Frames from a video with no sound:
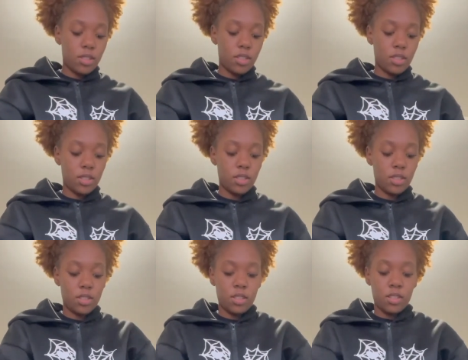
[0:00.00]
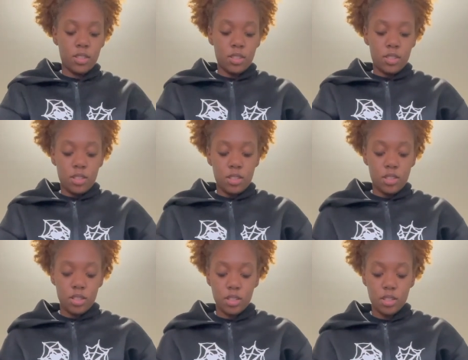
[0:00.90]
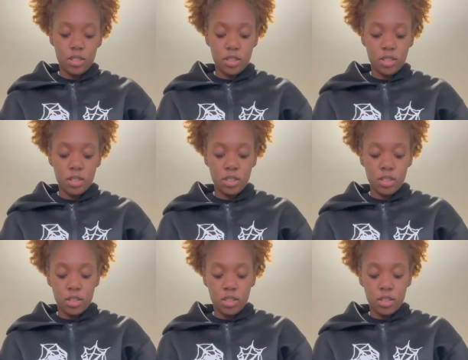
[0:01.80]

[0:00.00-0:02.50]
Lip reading: Nobody speaks.